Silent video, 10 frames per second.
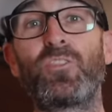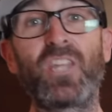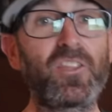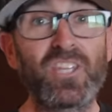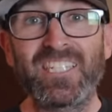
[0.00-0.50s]

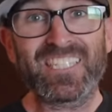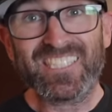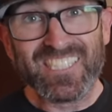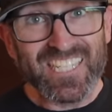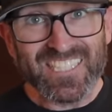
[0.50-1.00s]
nothing to
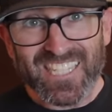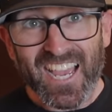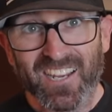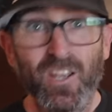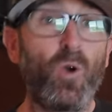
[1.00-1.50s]
sneeze
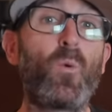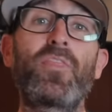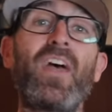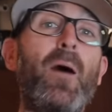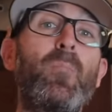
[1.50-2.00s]
at
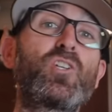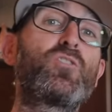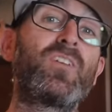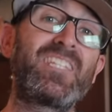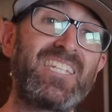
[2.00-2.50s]
with that much
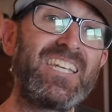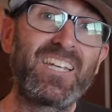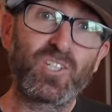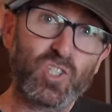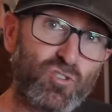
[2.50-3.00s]
fatigue
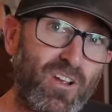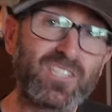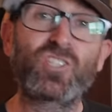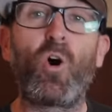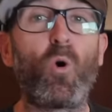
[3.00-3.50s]
and
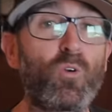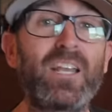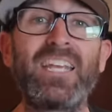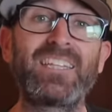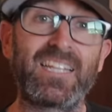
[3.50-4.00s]
stress
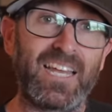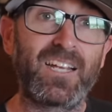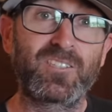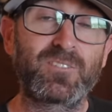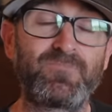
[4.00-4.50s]
already in the
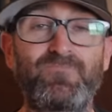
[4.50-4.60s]
legs.